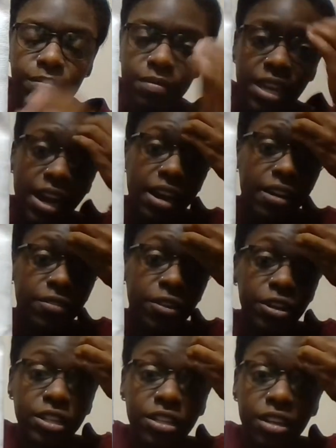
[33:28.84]
yeah, I've
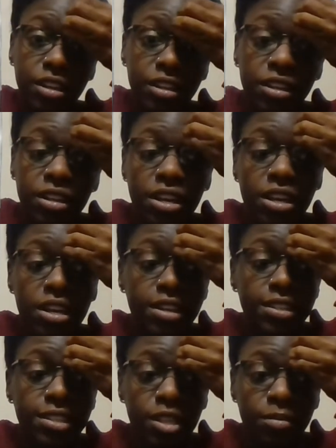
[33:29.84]
already done
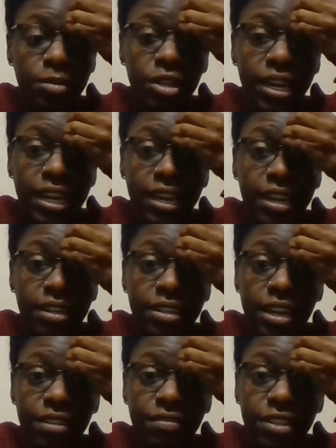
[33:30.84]
summer, and
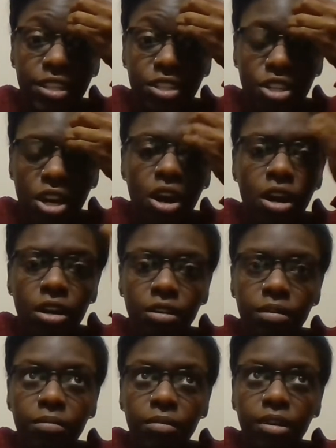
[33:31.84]
I finished
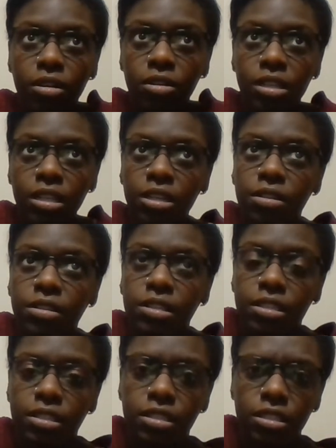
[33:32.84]
autumn earlier
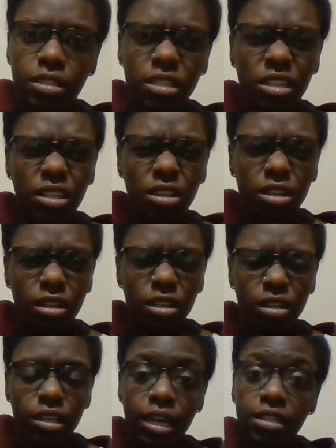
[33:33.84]
this year.
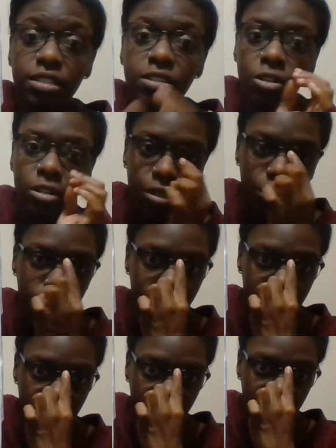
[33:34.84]
Yes, earlier
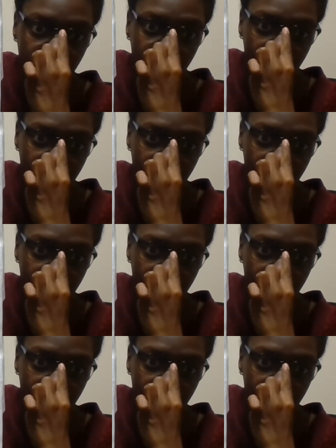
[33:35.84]
this year.